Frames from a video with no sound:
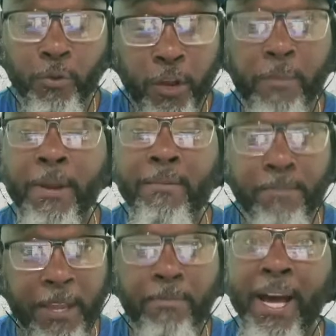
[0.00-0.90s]
We've been
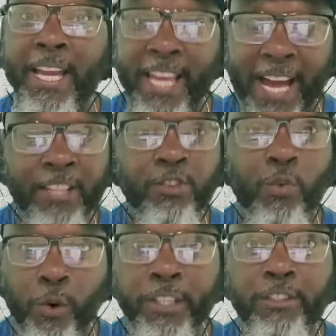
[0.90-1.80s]
beat by guys with
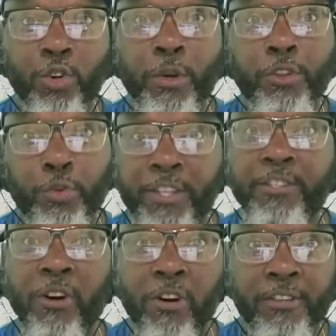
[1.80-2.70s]
1, 2, and 3
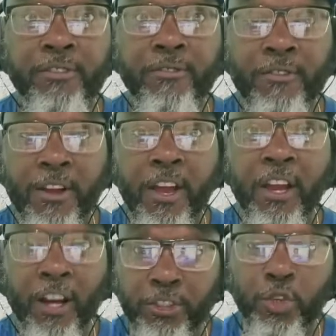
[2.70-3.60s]
stars.
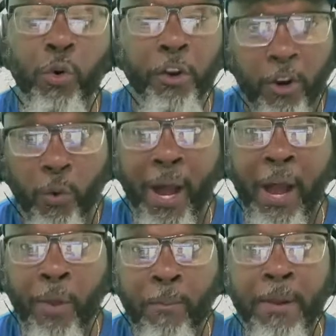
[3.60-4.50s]
Because you want to know
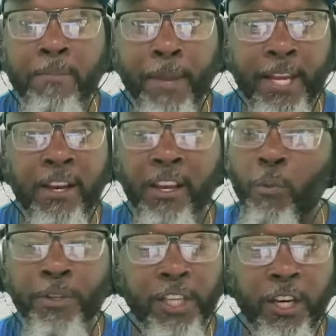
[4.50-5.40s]
why we've been beaten?
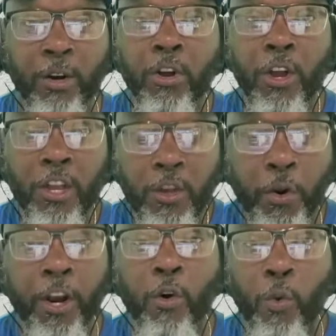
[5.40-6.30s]
No, Pitino. You
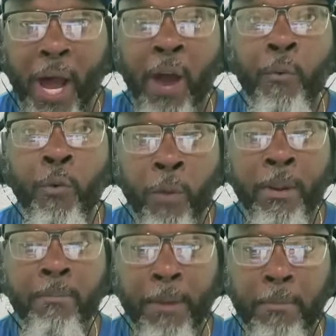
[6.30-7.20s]
want to know why we've
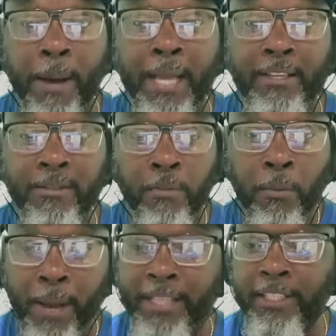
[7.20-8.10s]
been beat
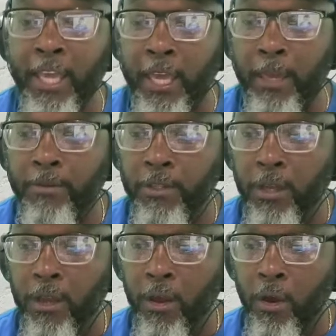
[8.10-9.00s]
by teams
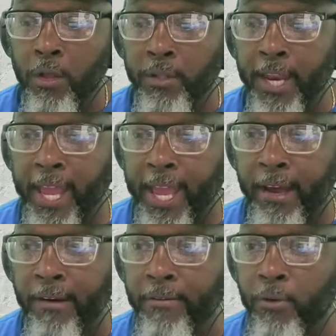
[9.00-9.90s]
that
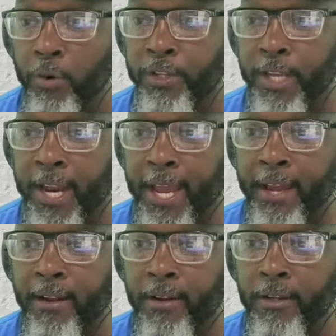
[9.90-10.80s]
have, where's that
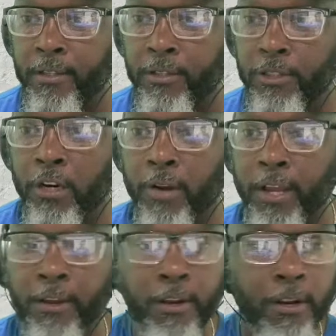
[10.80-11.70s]
at? Chuck
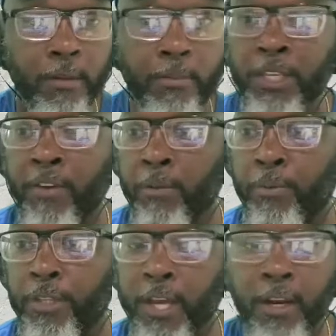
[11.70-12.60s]
right here. Let me see if I can
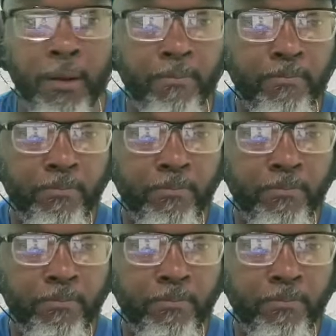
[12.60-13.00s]
put that up.